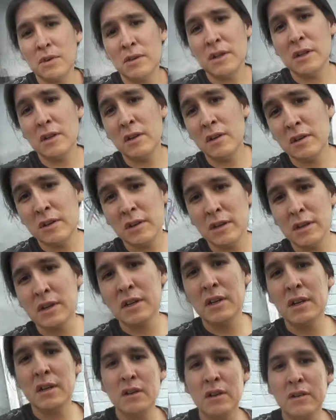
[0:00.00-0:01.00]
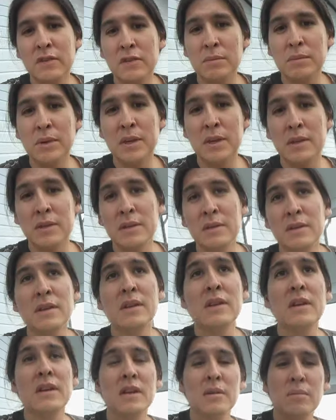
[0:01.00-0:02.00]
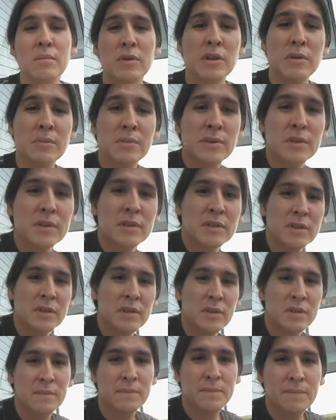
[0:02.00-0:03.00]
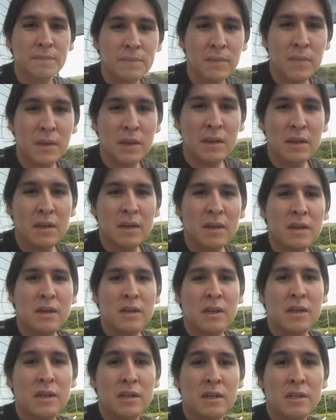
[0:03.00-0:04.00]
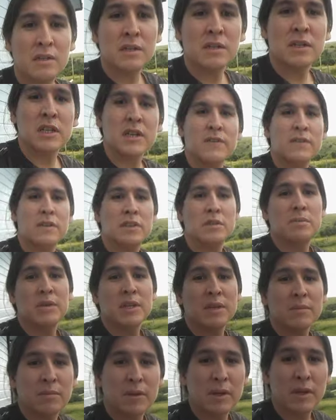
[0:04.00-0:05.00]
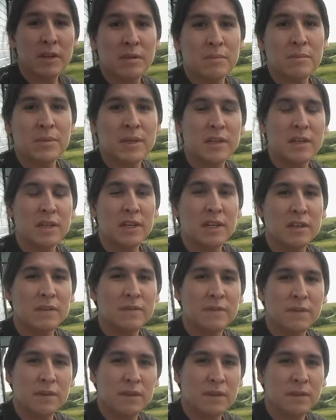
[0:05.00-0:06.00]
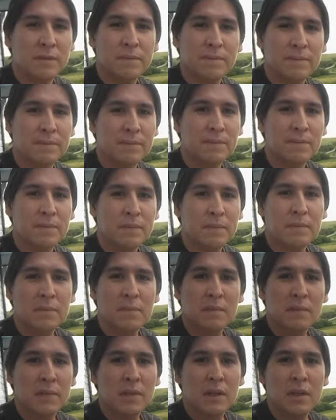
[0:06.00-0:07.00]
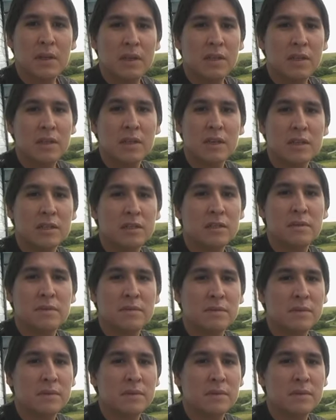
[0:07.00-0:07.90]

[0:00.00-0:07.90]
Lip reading: I'll ever be a brown person, you know. There's a difference being brown and being native, you know. That's